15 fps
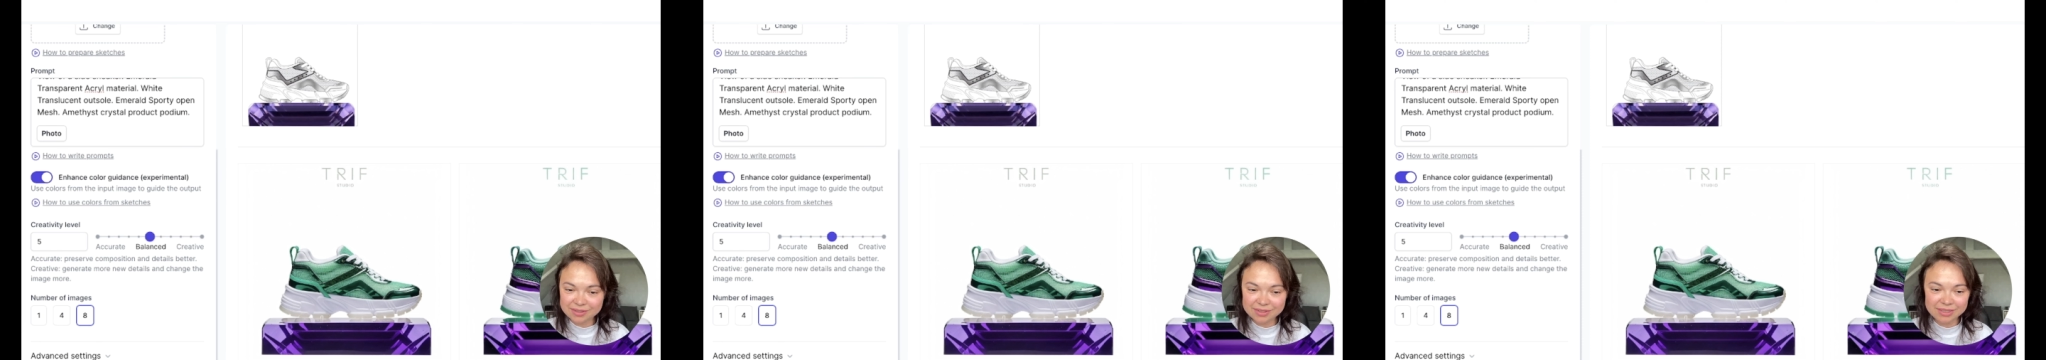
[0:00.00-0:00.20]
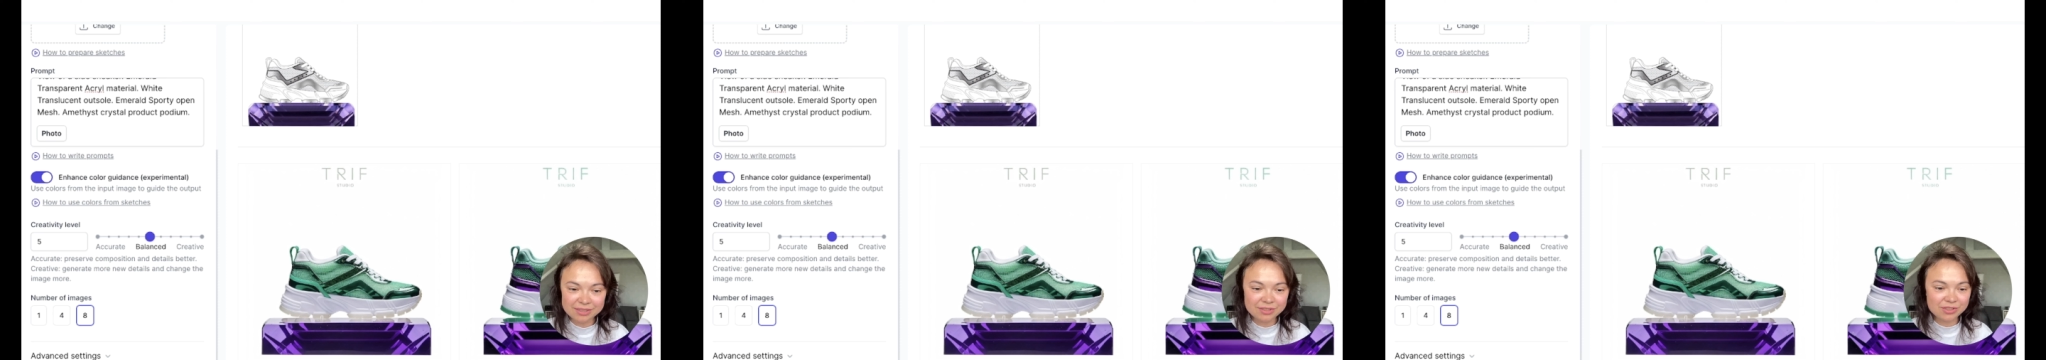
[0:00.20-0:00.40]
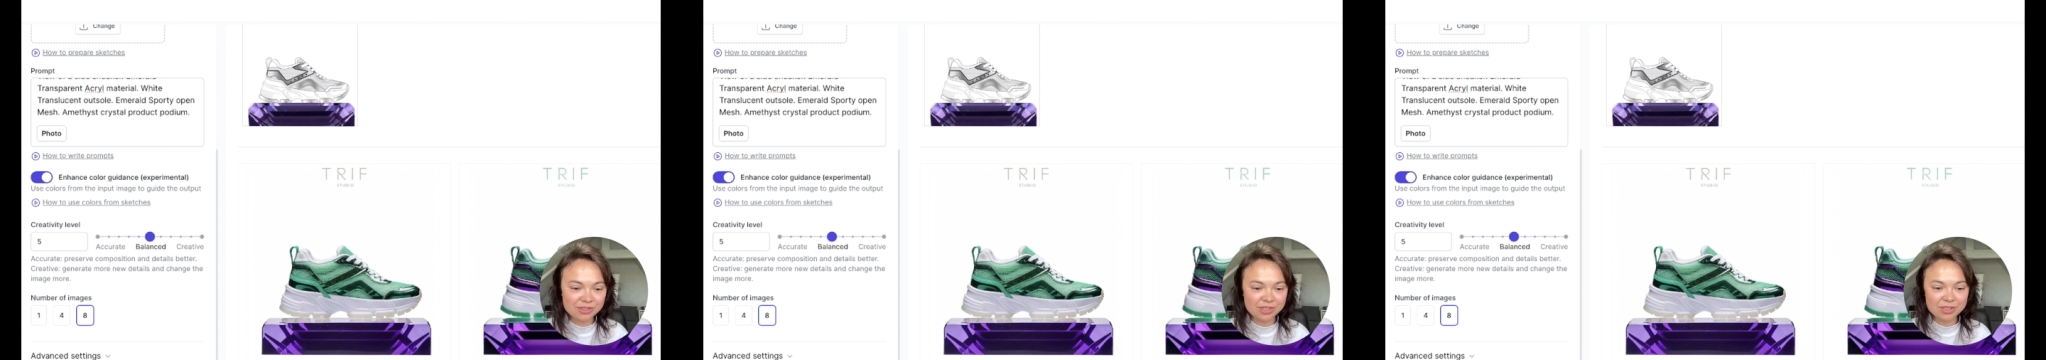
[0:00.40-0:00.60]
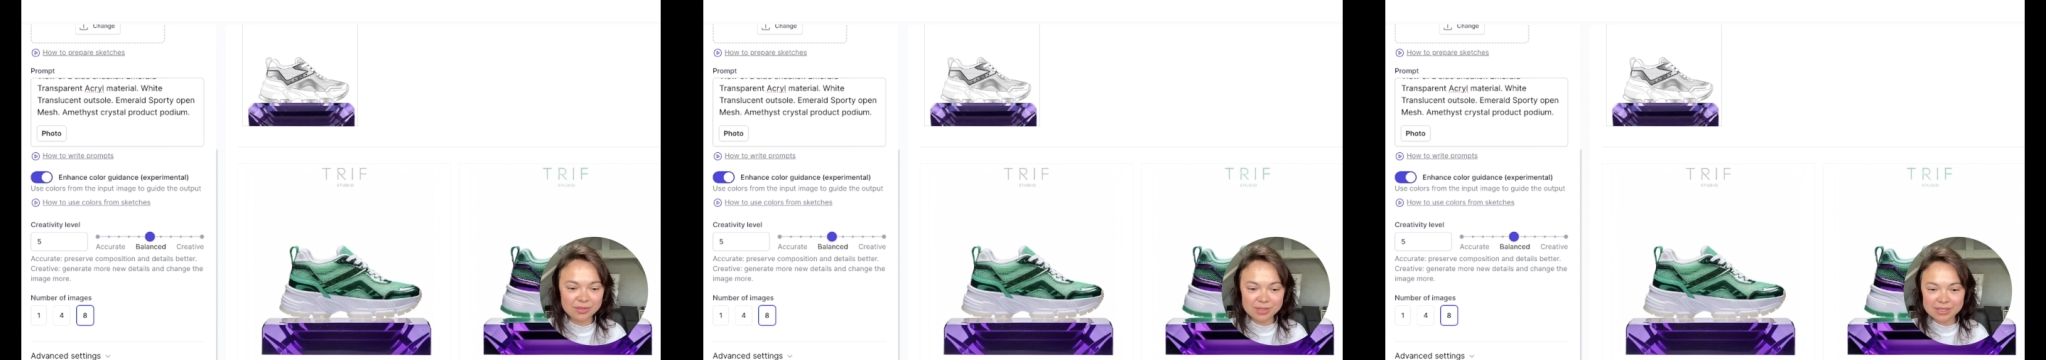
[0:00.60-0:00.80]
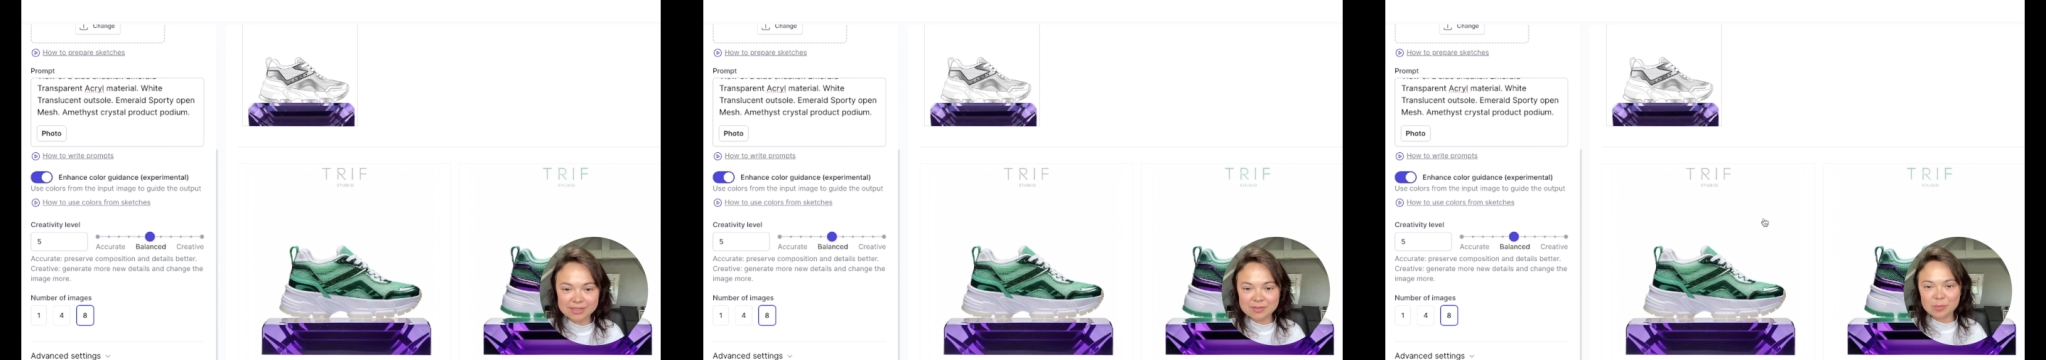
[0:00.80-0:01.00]
Let's
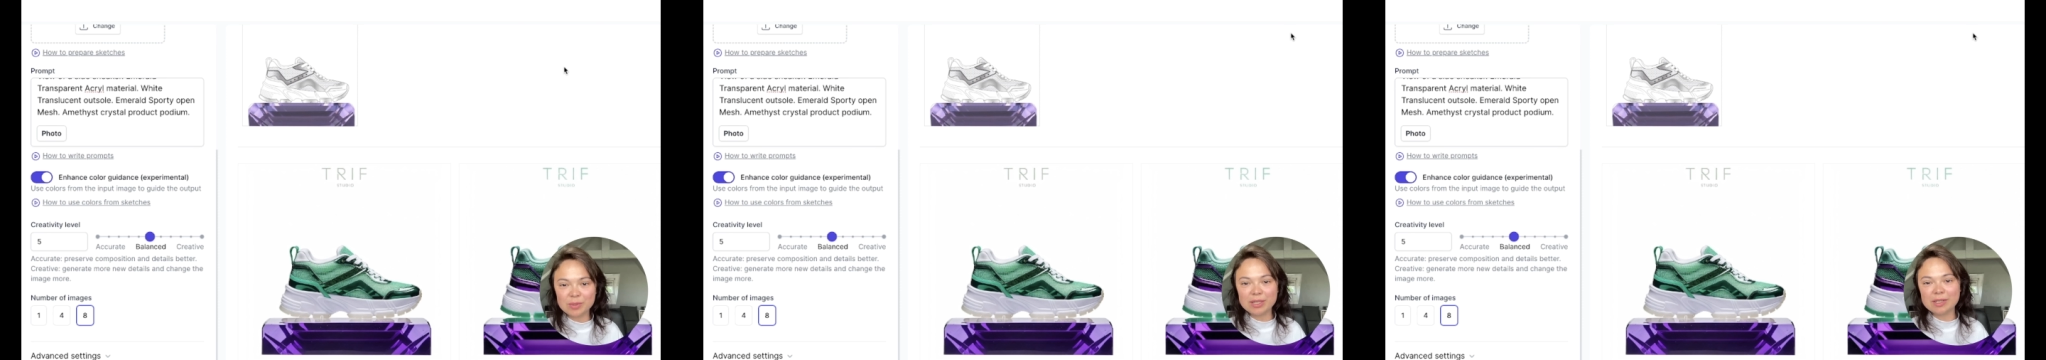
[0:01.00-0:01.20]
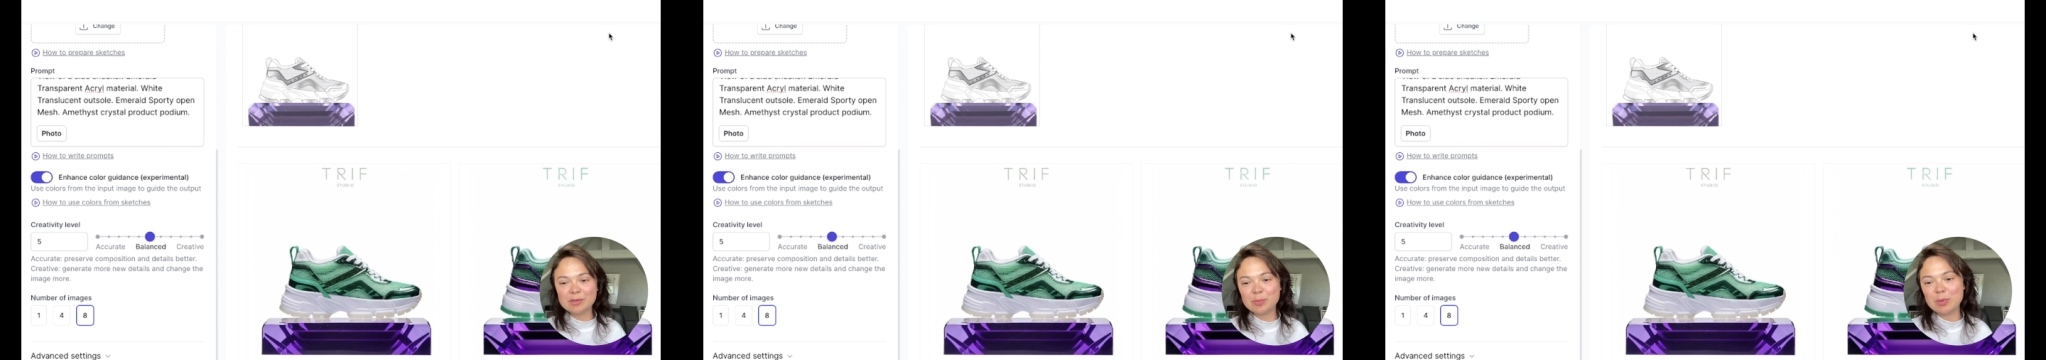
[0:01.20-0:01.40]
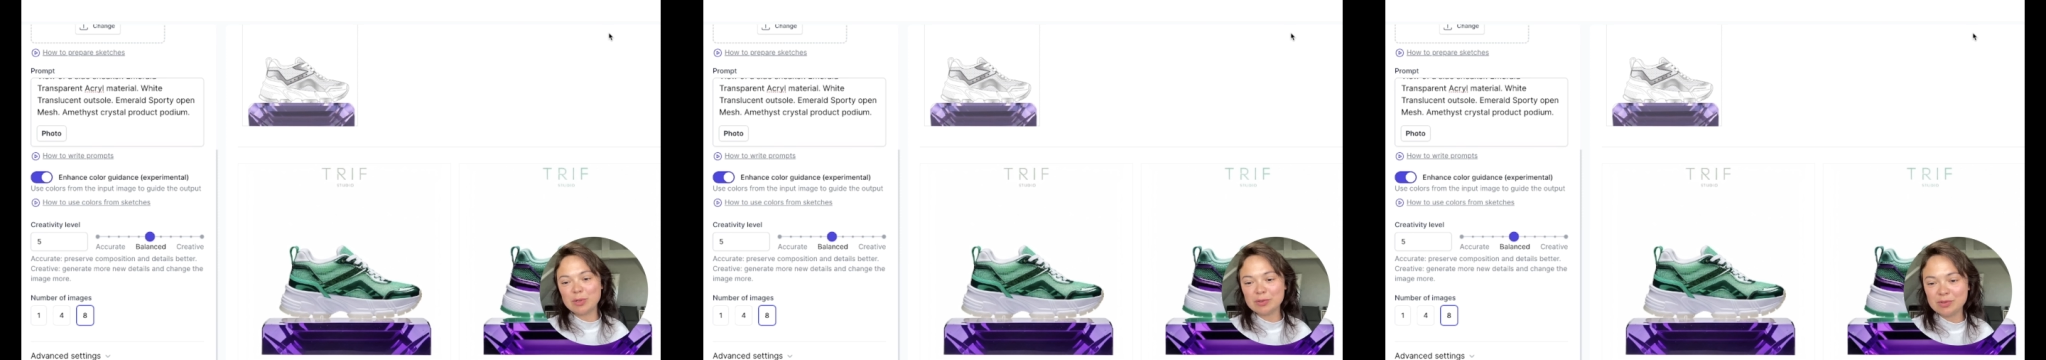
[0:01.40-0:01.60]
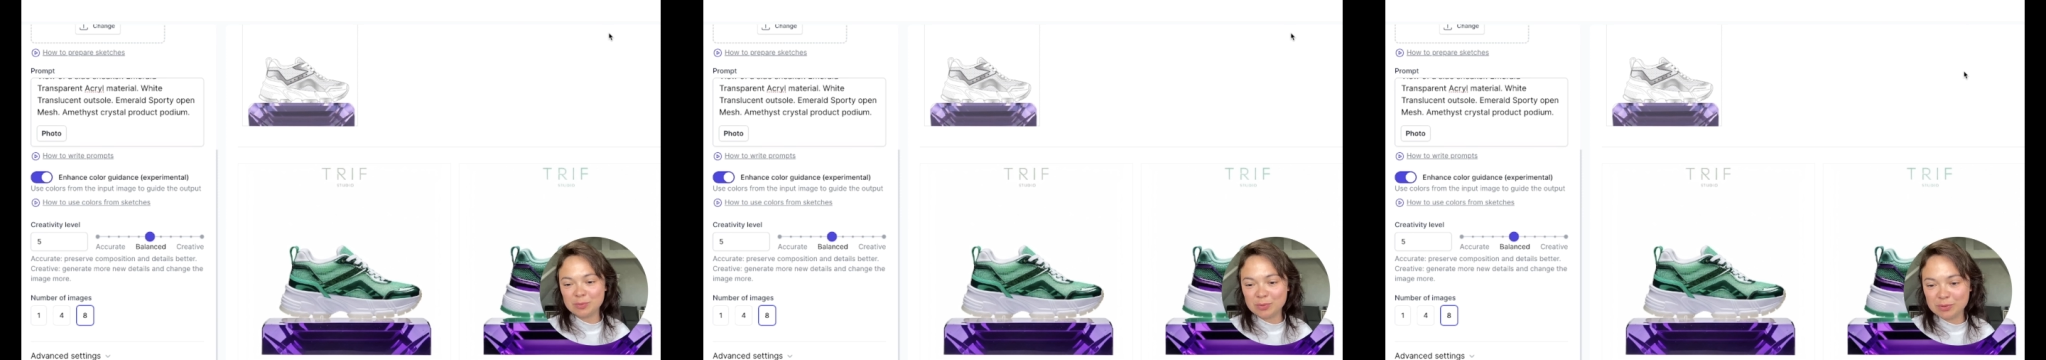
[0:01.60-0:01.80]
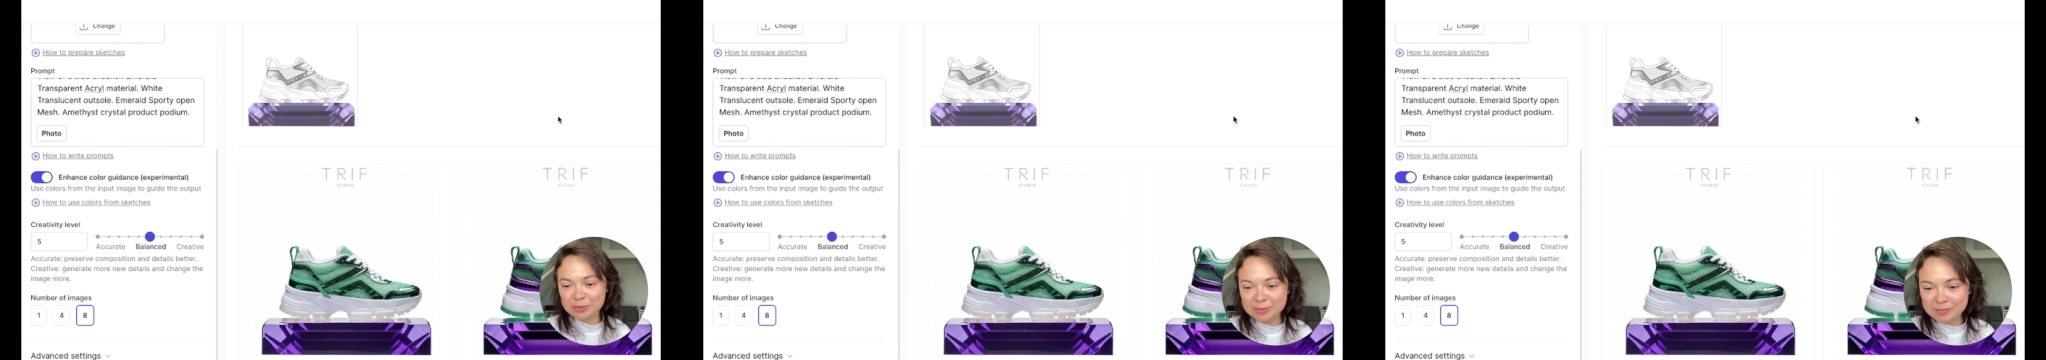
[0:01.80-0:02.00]
generate as many as
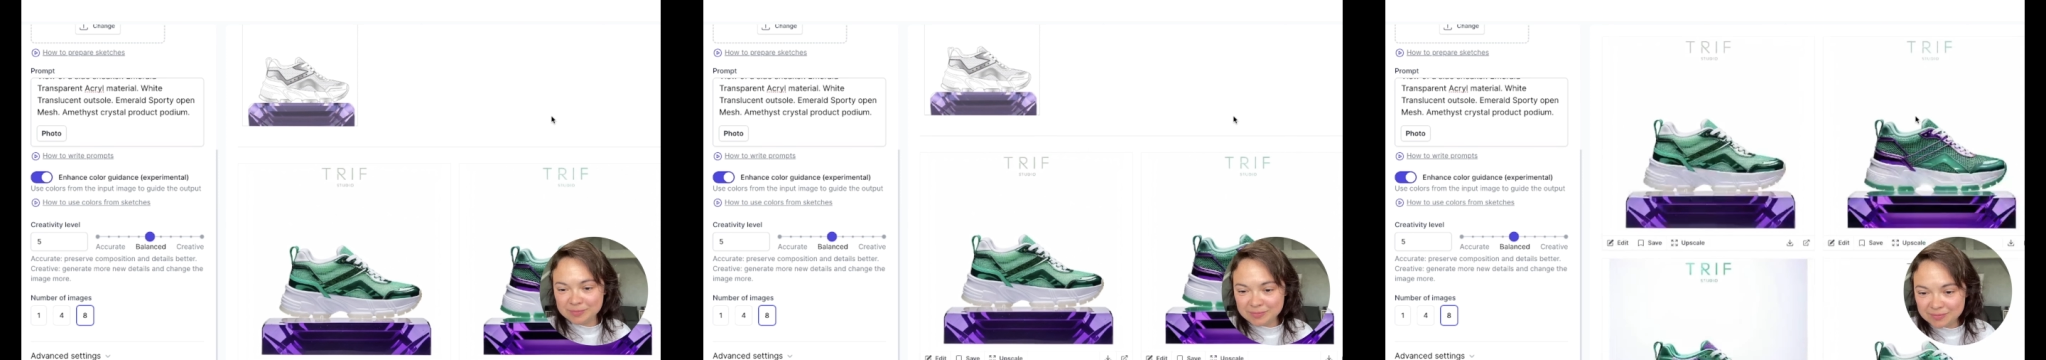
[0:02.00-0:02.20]
possible.